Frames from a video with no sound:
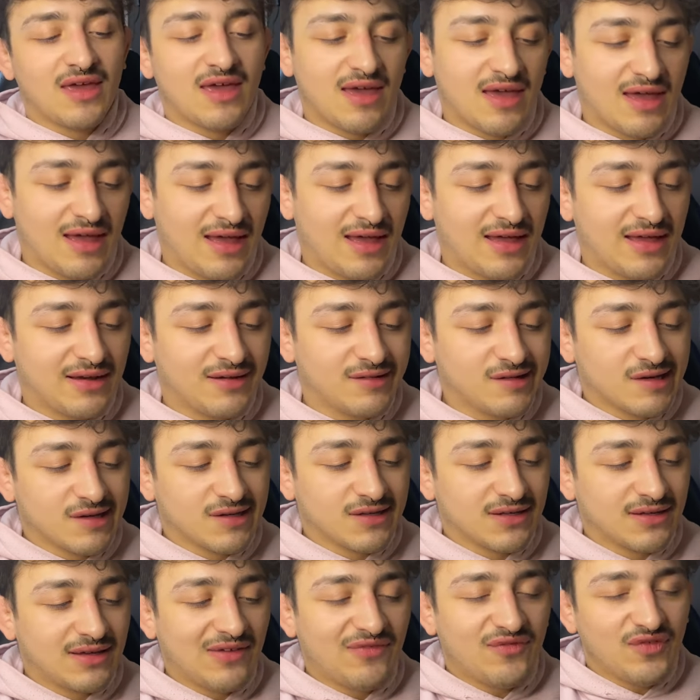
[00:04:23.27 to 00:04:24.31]
And
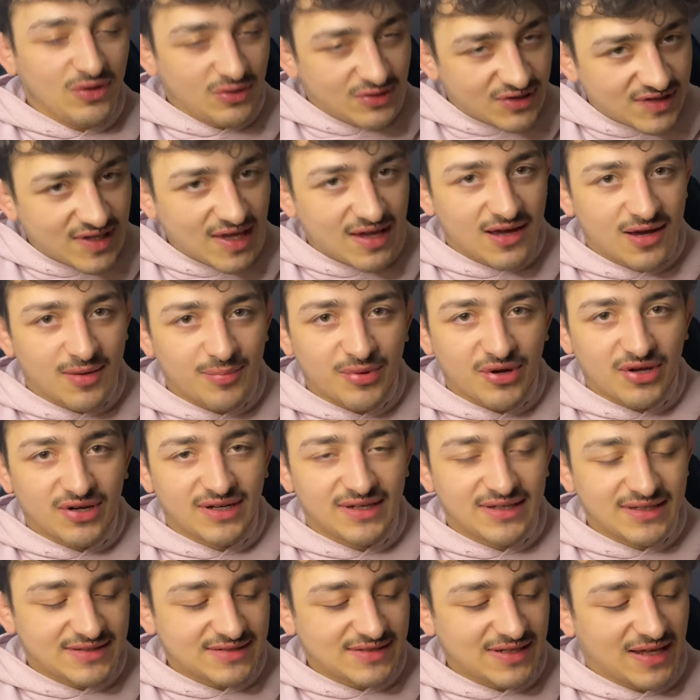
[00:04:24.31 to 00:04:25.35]
uh, if you stay up on
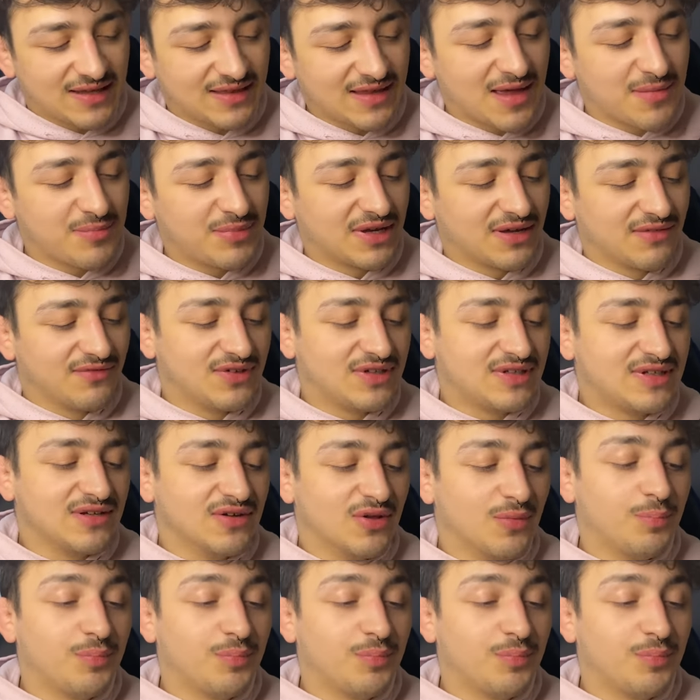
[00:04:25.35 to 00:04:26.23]
it, it's not that big of a deal,